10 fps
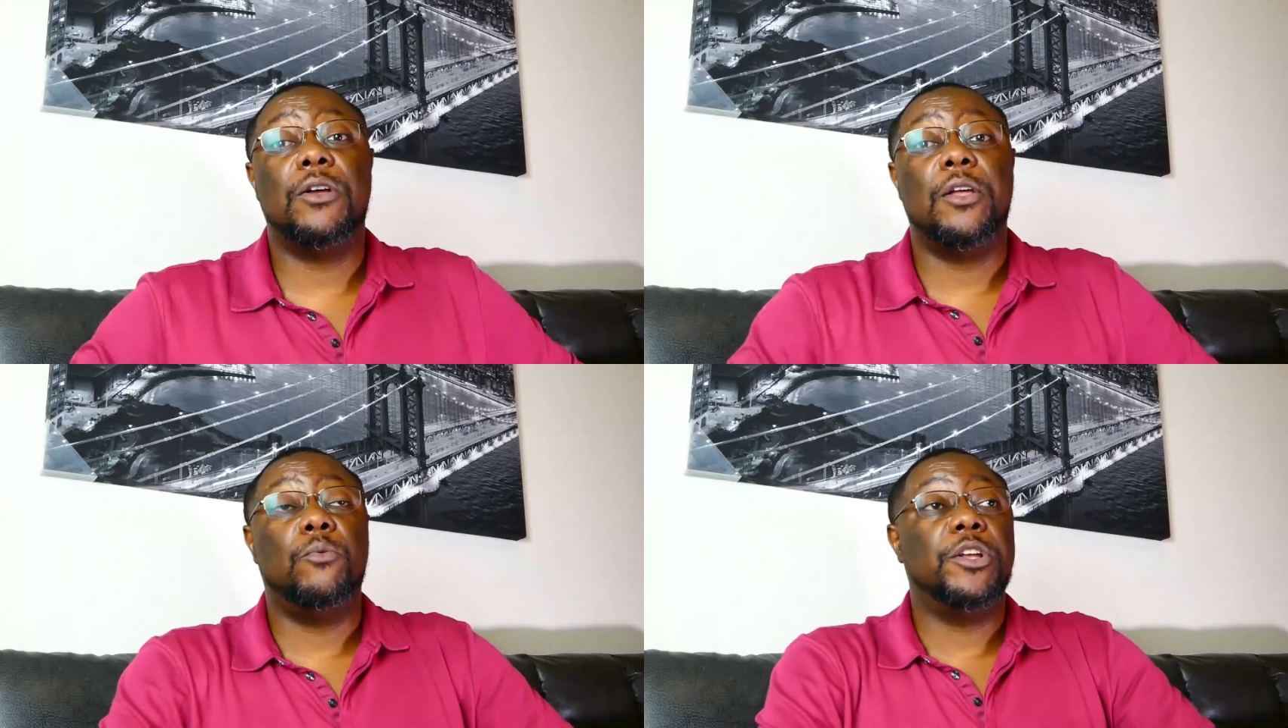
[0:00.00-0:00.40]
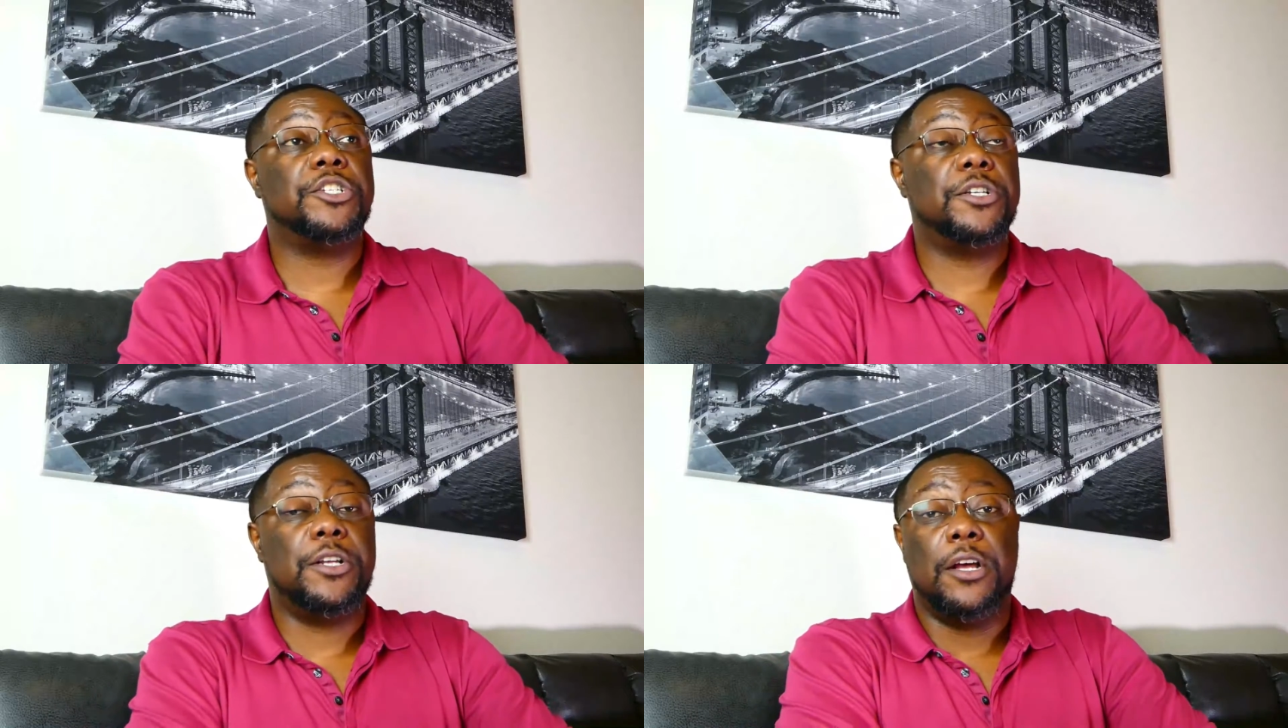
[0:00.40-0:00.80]
in
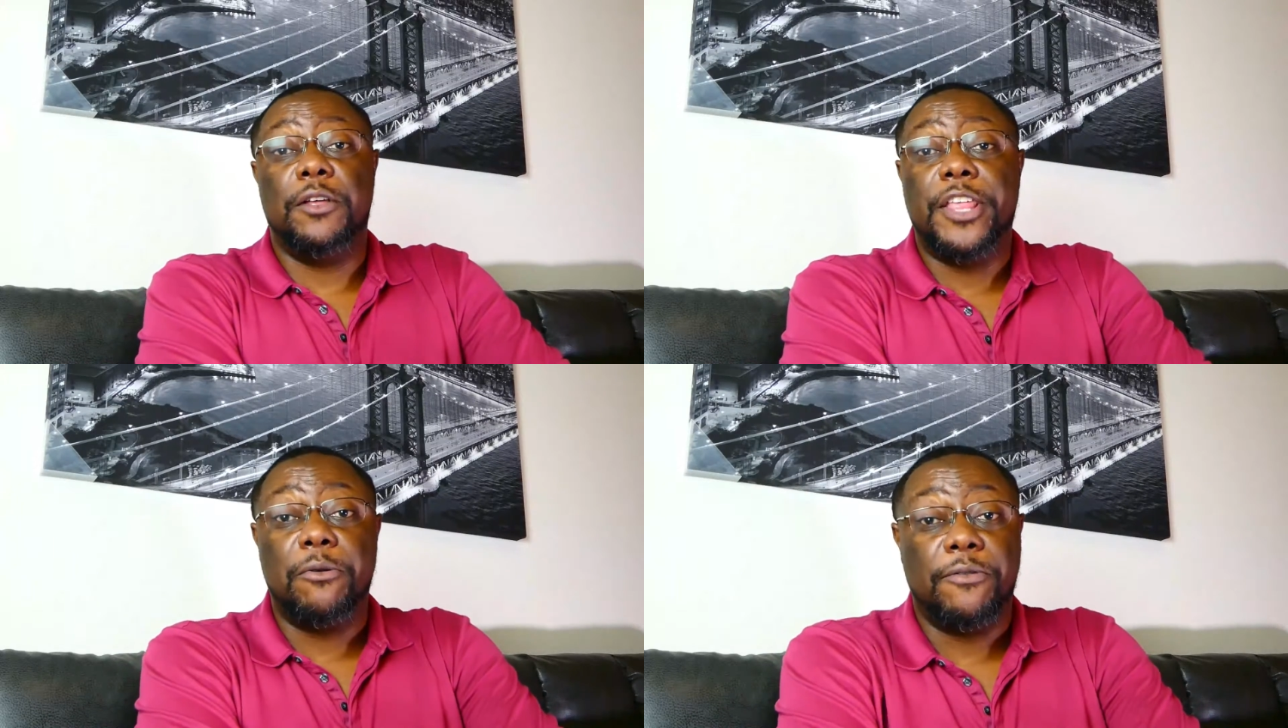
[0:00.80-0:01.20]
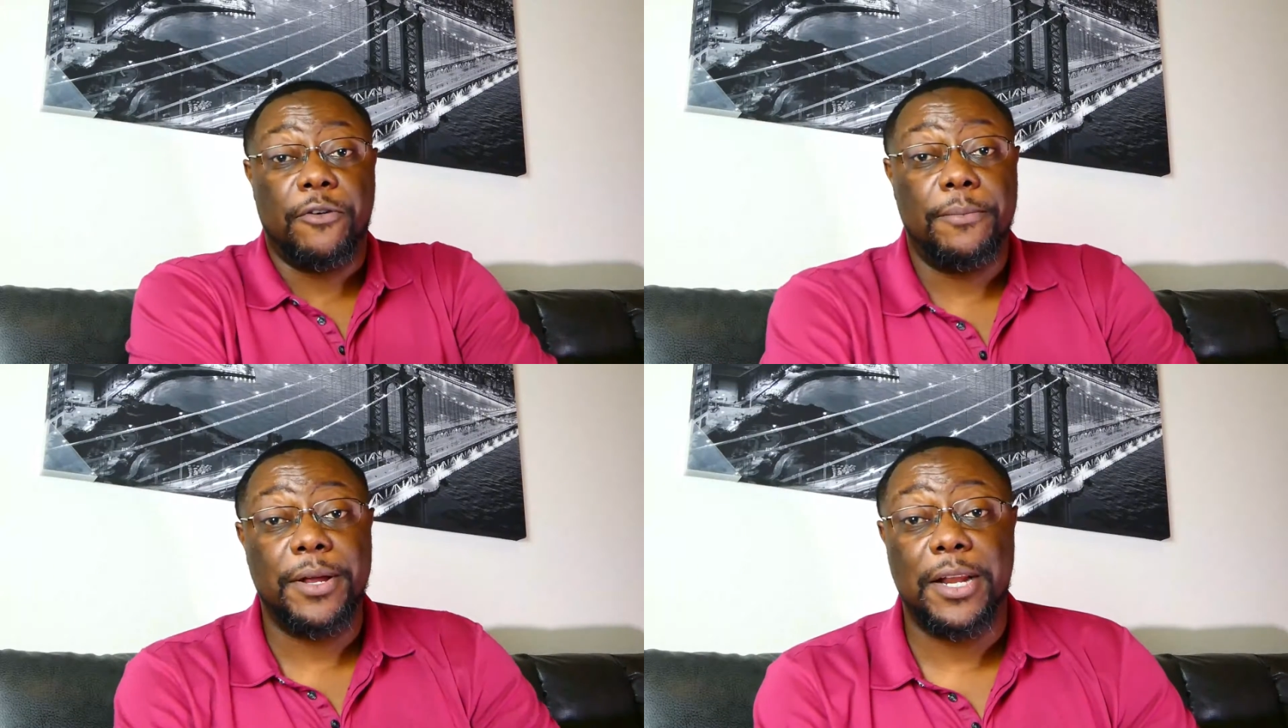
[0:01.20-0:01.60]
which they
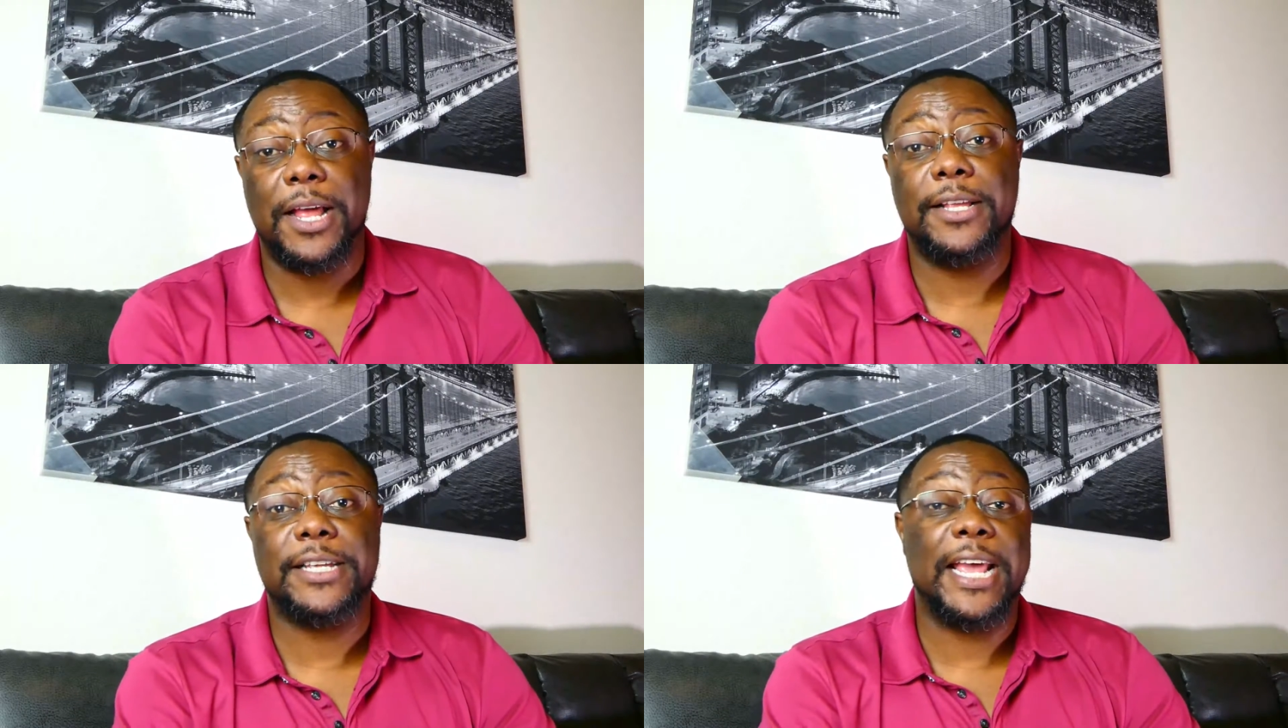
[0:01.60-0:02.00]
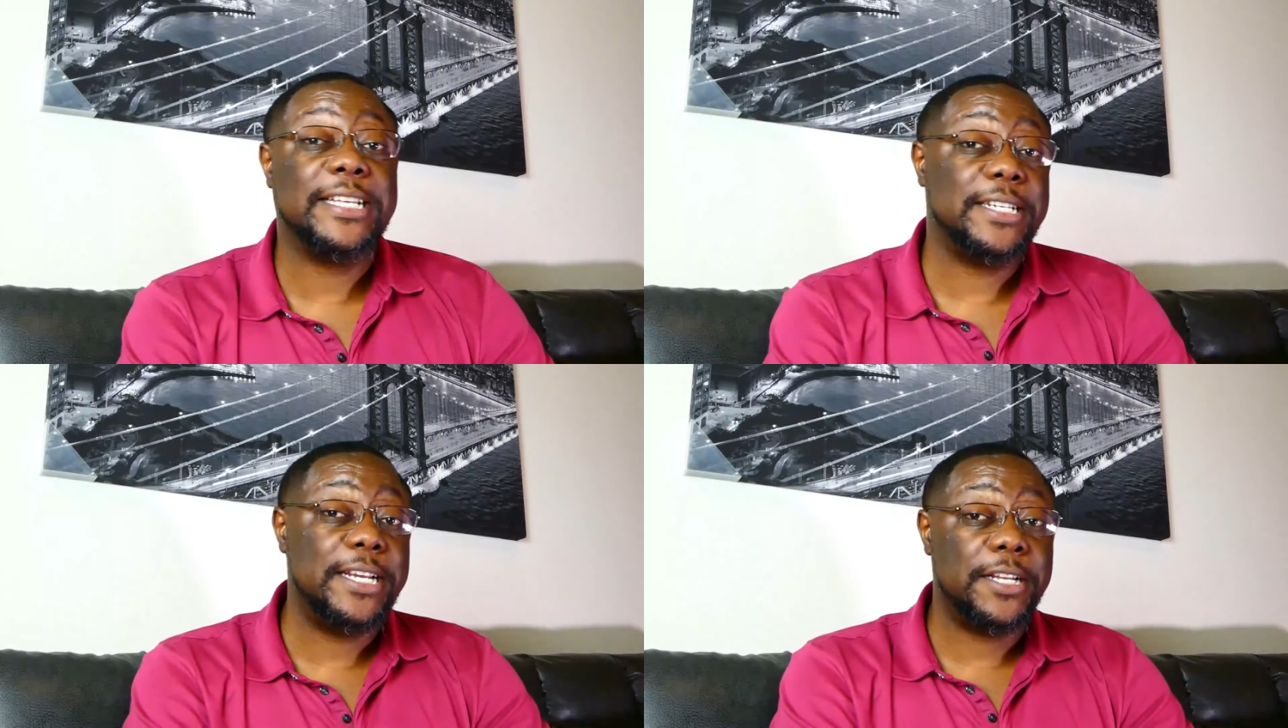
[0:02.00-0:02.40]
refer me clients
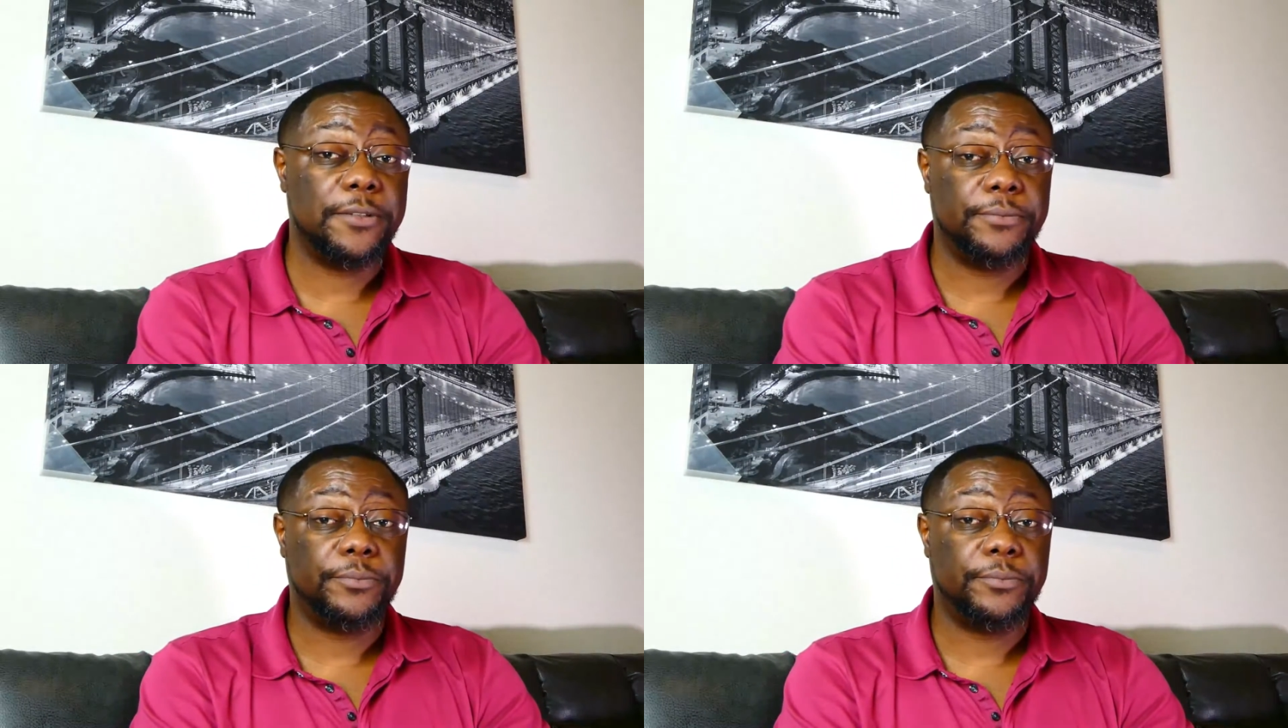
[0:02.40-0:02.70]
as needed.